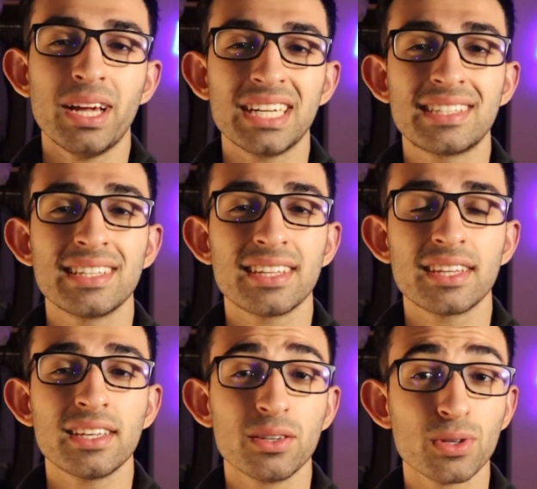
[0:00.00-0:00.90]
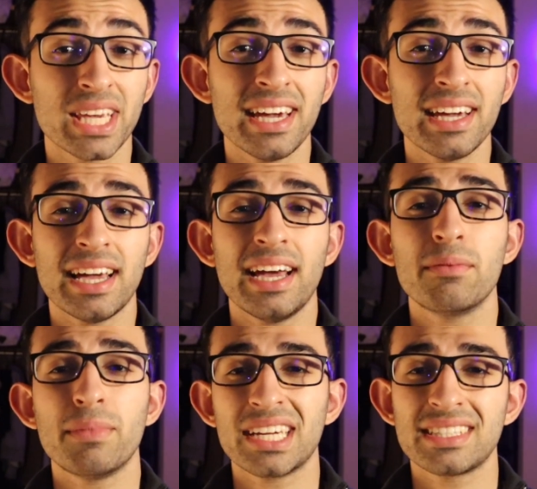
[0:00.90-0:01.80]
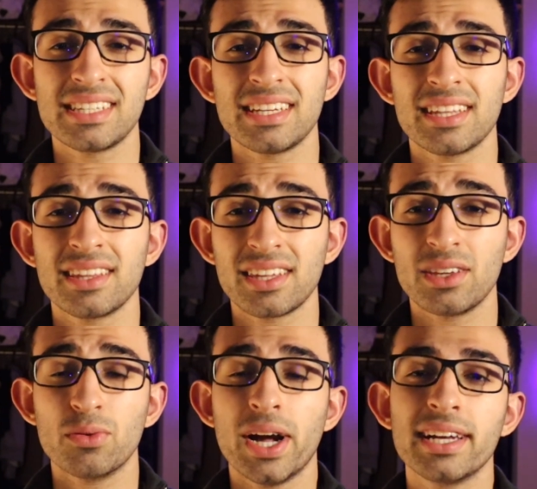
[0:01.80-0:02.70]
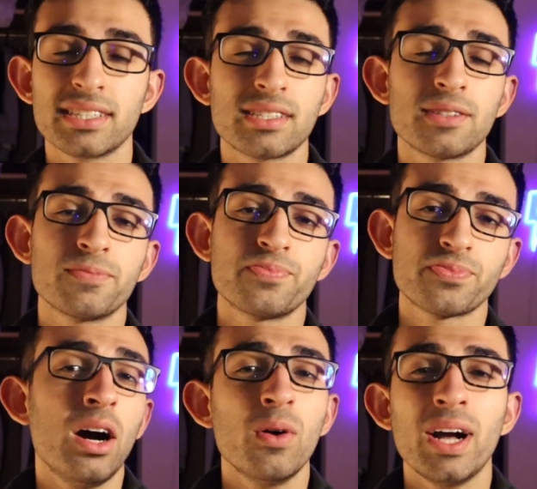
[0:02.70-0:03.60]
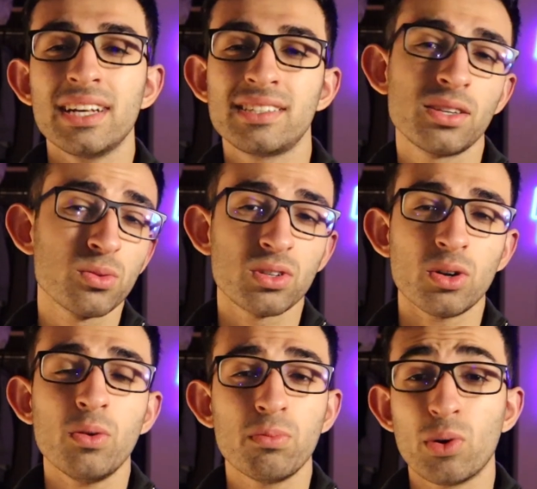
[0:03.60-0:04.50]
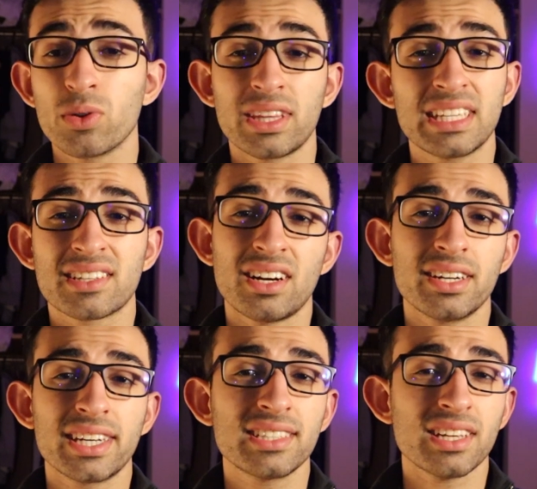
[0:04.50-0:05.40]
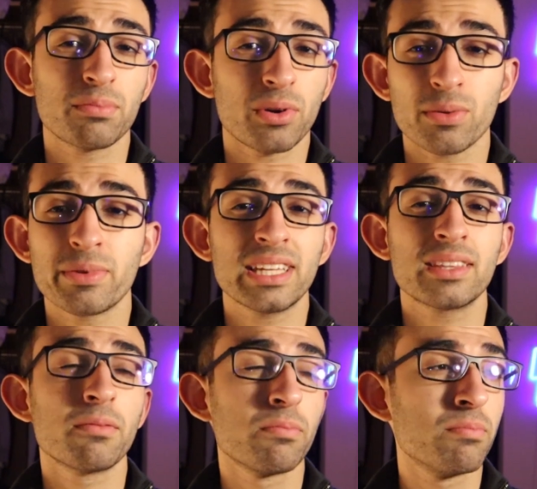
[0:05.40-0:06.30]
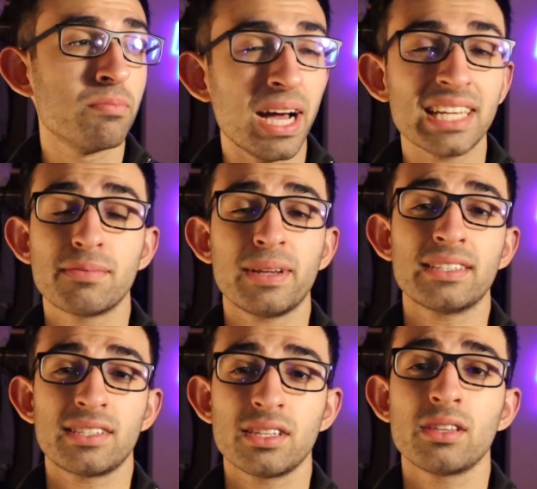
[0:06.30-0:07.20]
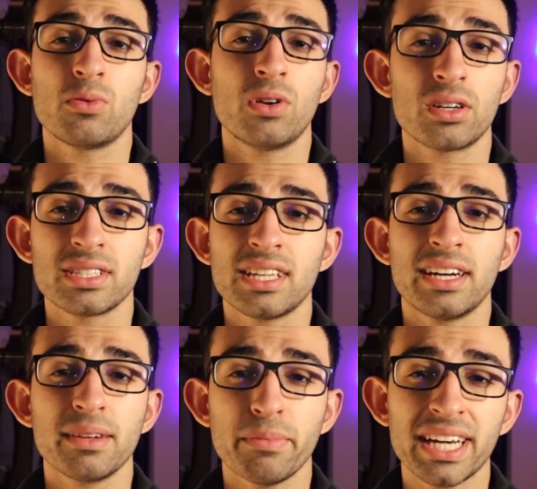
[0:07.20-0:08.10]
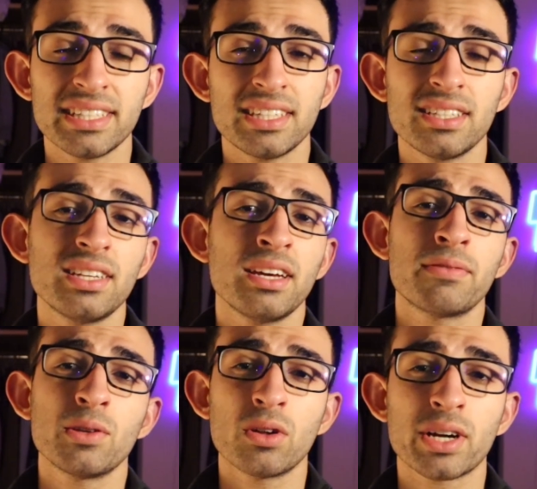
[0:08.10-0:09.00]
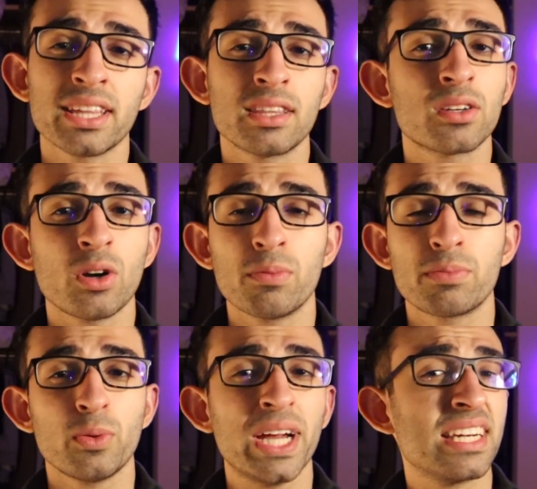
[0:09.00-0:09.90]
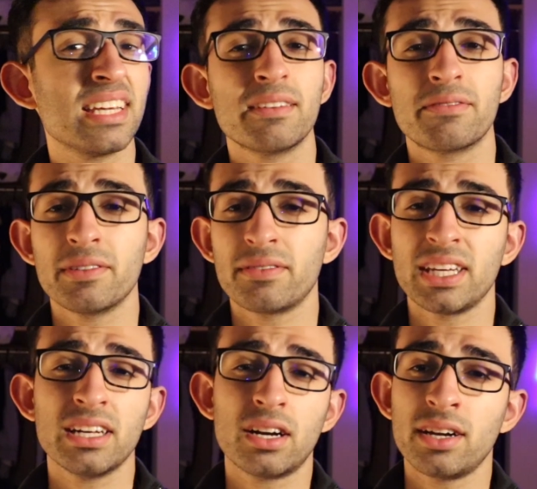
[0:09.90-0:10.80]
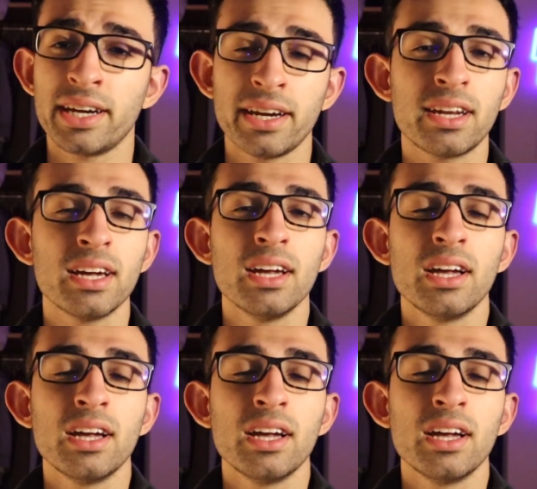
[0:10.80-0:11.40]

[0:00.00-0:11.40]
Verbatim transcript: medicine in the UK and medicine in the US. Now, as you know, both these countries are probably the best places in the world to study medicine. If you look at the top 20, 50, 100,